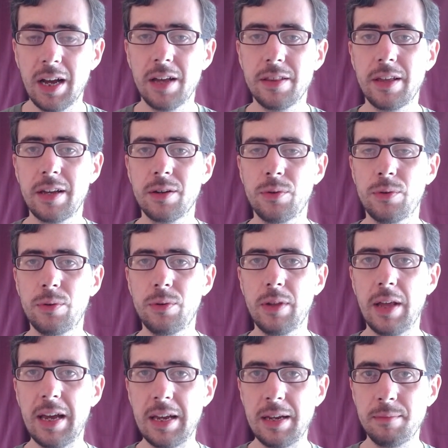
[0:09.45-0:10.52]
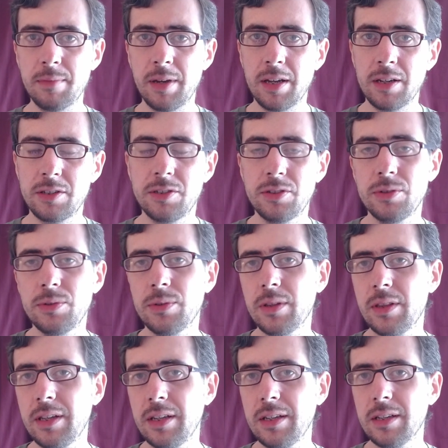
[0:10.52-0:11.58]
Uh, they all aim to do
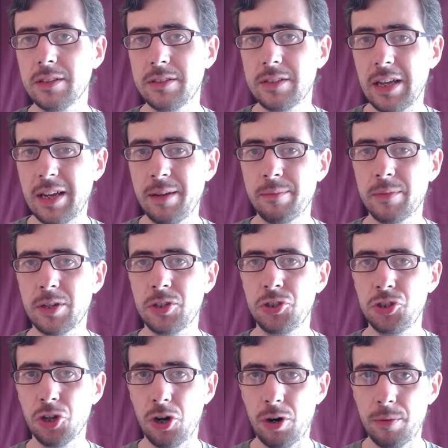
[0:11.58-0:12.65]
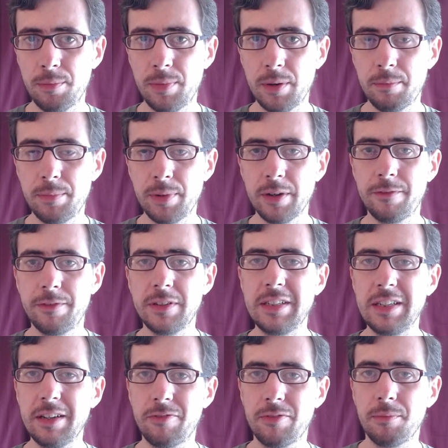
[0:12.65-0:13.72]
the same job but for
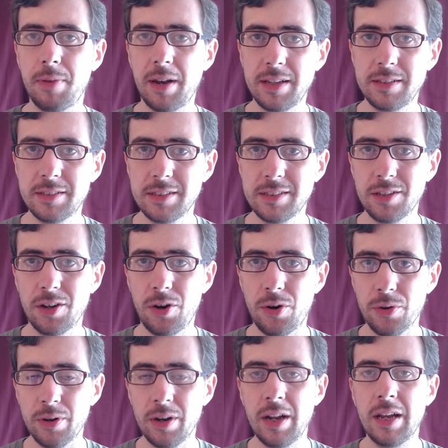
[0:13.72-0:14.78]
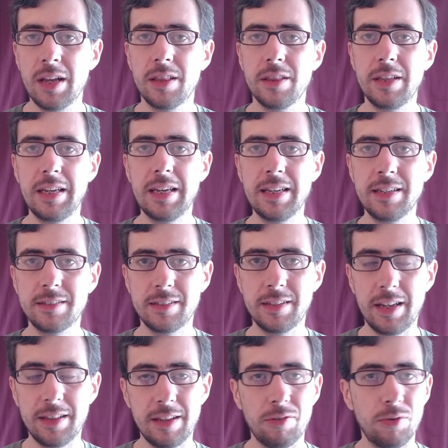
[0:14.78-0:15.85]
different places on the
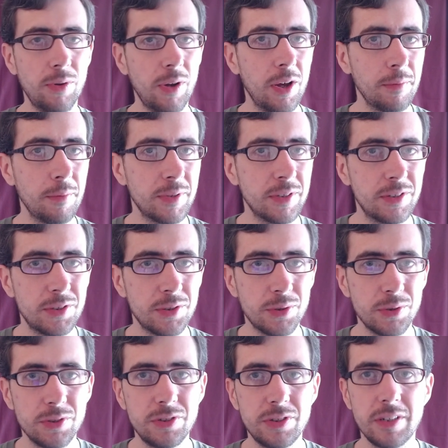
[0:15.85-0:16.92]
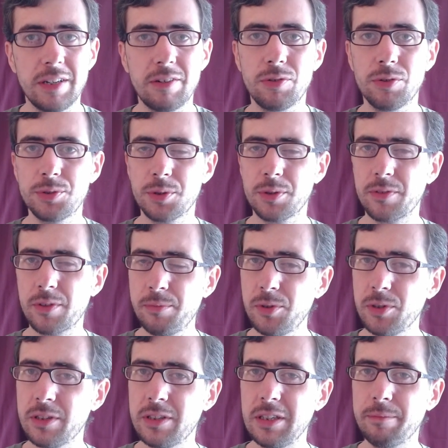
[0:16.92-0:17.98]
internet. They're all open source and they're all sort of
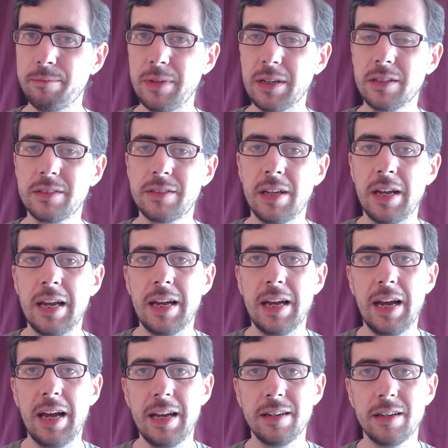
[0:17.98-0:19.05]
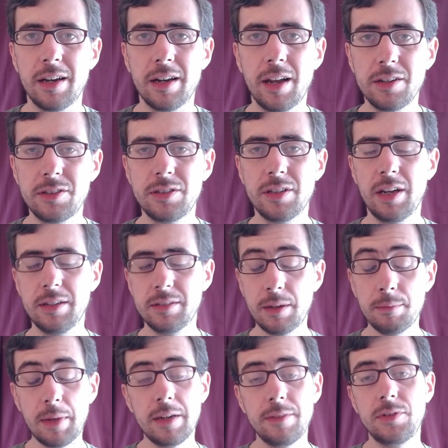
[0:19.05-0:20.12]
community built and I'd like to, and,
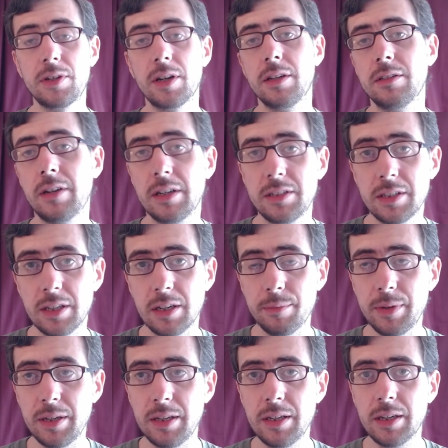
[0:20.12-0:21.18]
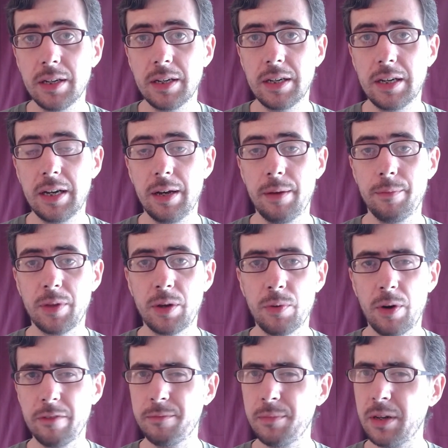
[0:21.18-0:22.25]
and many of you guys are actually going to be um,
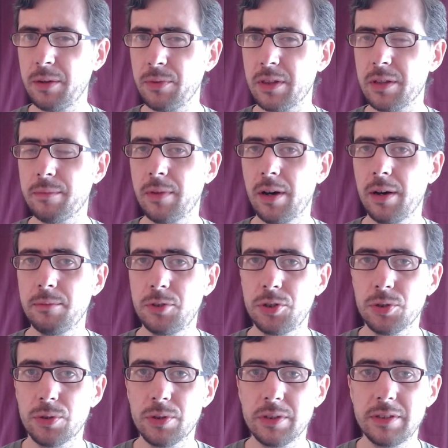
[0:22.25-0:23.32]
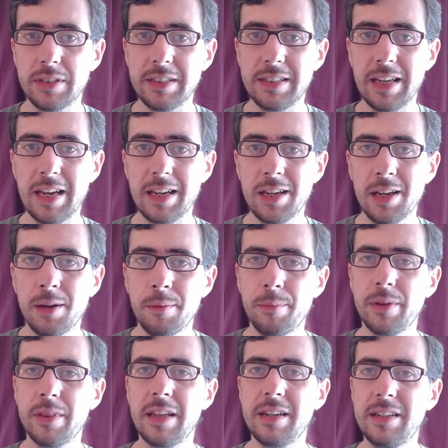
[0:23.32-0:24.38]
quite familiar with them I'm sure today,
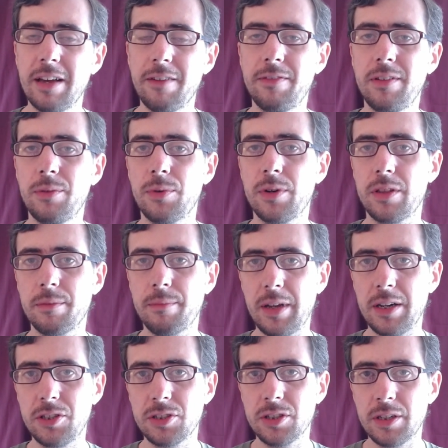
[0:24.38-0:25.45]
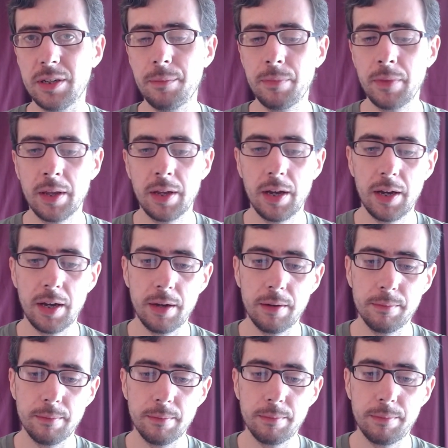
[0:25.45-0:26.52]
but they're definitely worth a mention
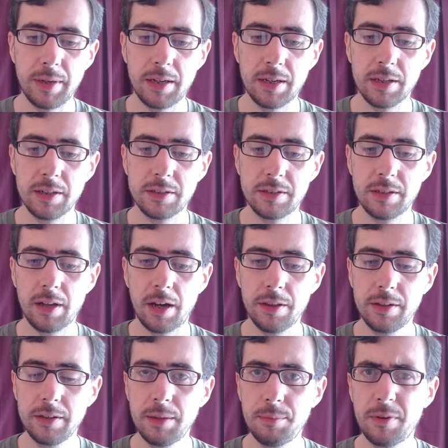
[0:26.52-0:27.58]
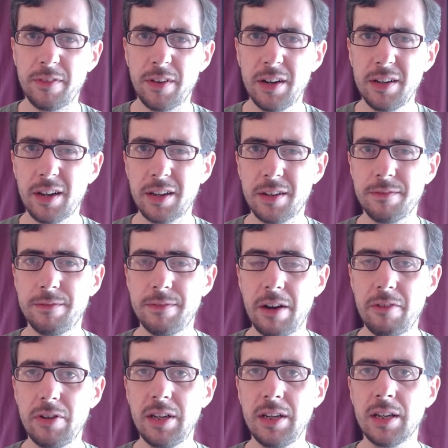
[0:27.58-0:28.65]
um, because I think they provide like a
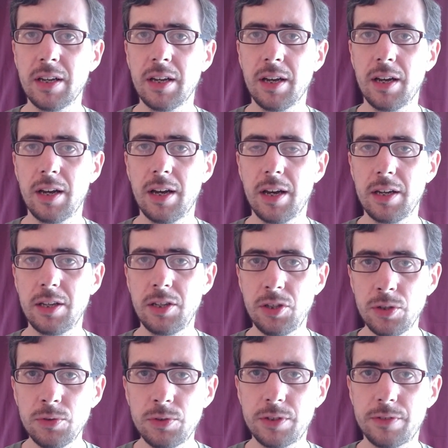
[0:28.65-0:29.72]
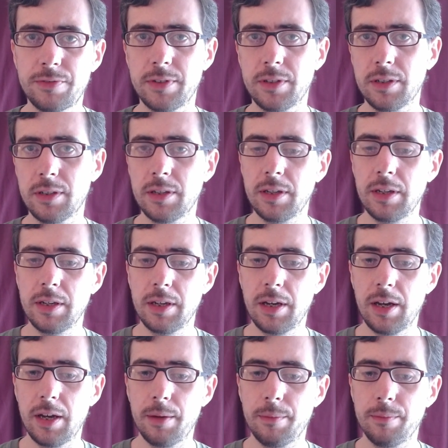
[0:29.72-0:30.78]
very uh, useful
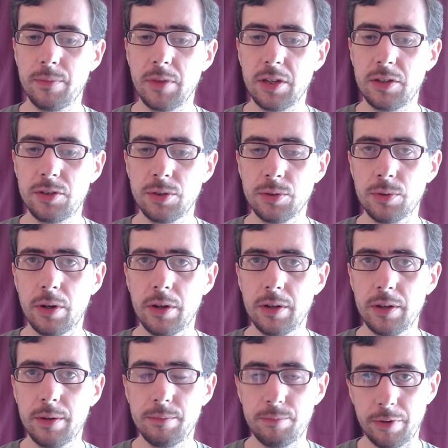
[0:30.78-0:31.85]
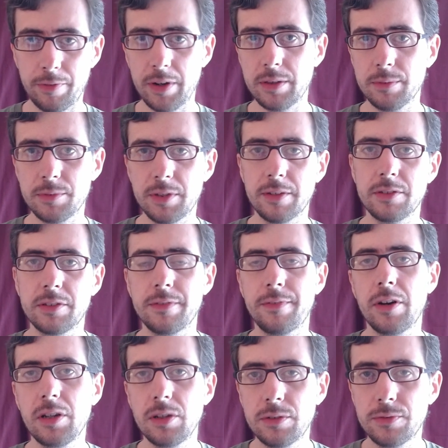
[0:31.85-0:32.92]
um, tool, uh, provide themselves as a
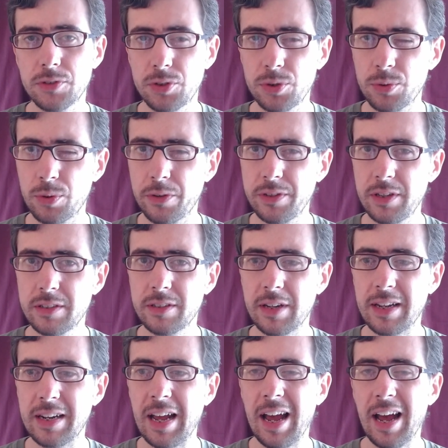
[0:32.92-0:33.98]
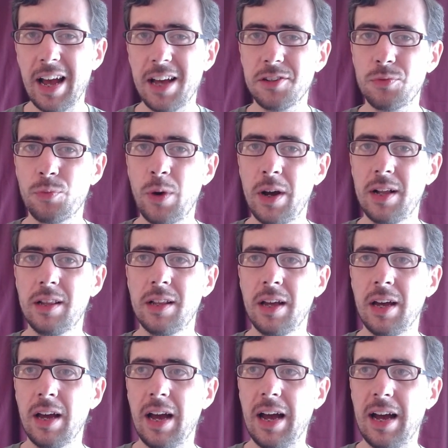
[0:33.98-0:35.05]
very useful tool on the internet, as well
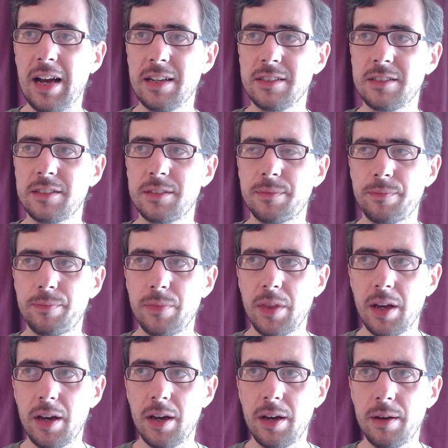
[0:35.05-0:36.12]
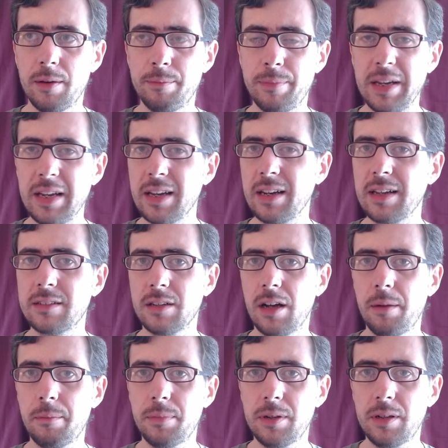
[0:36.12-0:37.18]
as uh, being an
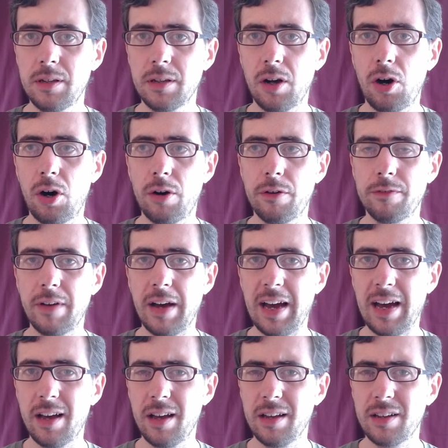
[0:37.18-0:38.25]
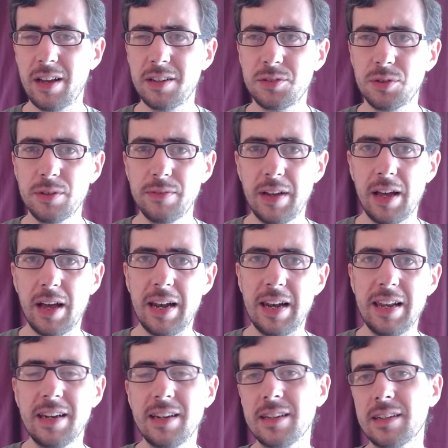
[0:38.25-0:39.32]
example of a, a sort of a, a,
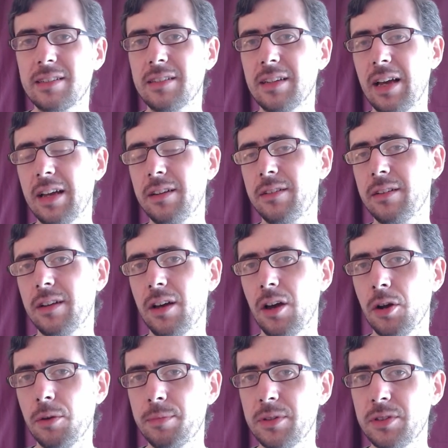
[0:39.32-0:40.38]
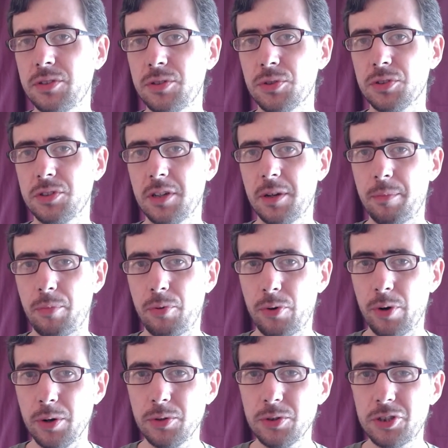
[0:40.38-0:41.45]
Linux and open source
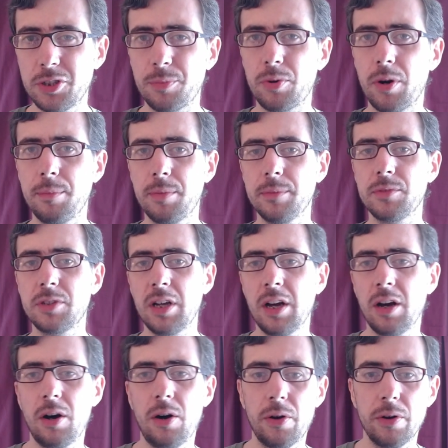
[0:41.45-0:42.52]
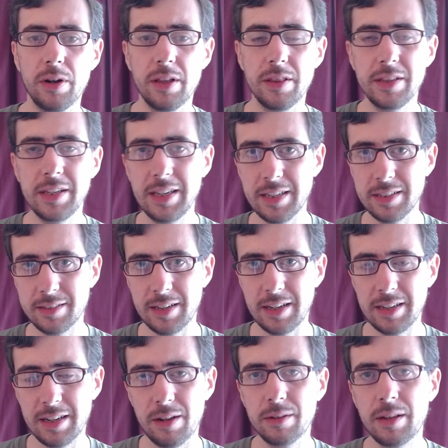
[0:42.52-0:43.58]
approach to problems on the
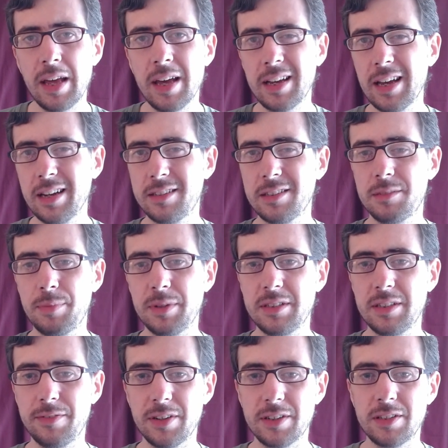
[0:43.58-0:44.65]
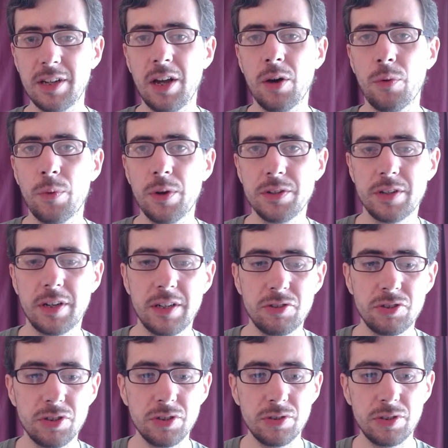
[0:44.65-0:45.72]
internet. Now I'll get into specifics once I
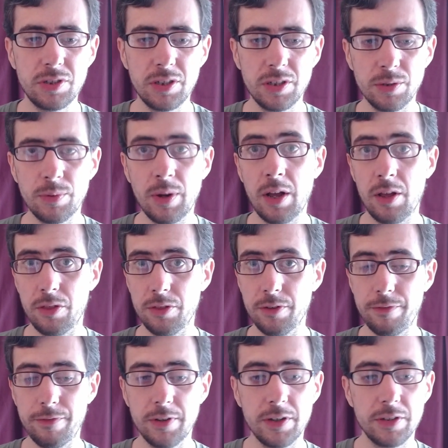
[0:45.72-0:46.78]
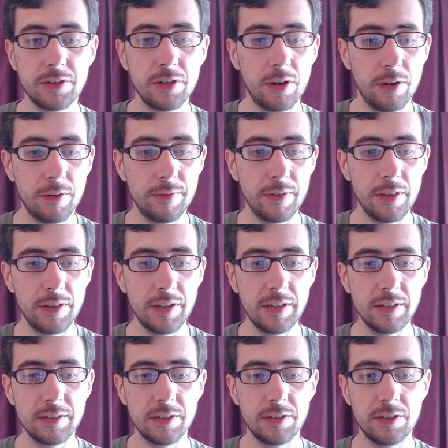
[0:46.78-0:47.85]
introduce to you the first of
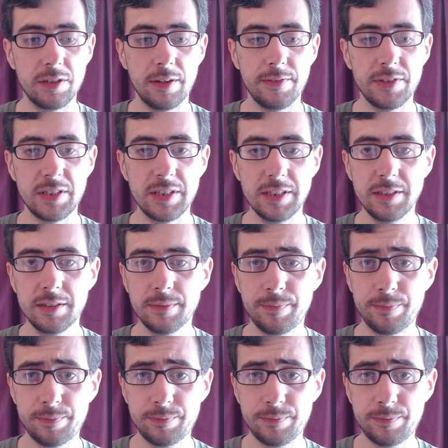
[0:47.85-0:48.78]
these services.